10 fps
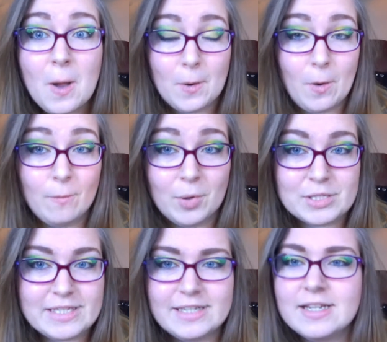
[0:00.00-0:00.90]

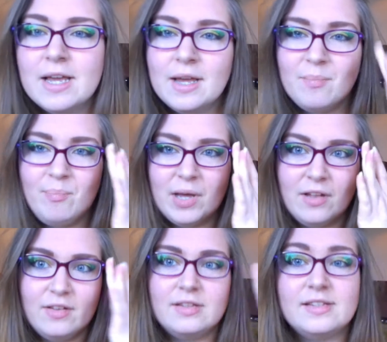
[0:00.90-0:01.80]
composted,
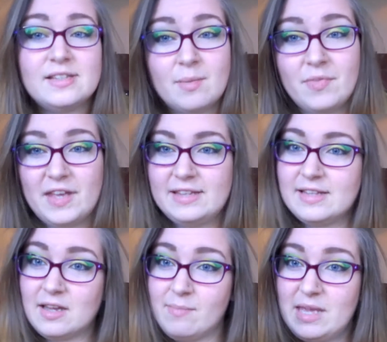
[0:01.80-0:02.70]
but some things
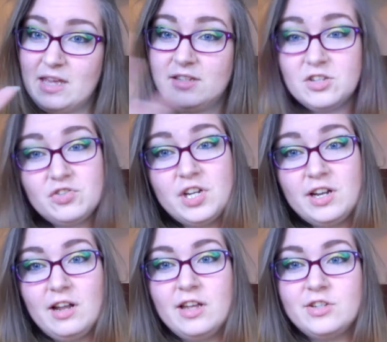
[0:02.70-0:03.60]
that can be
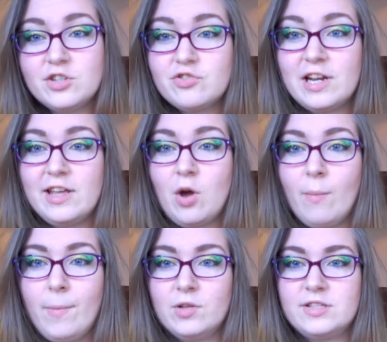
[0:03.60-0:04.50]
industrially
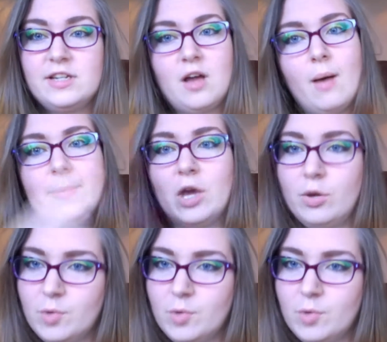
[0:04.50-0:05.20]
composted can't be home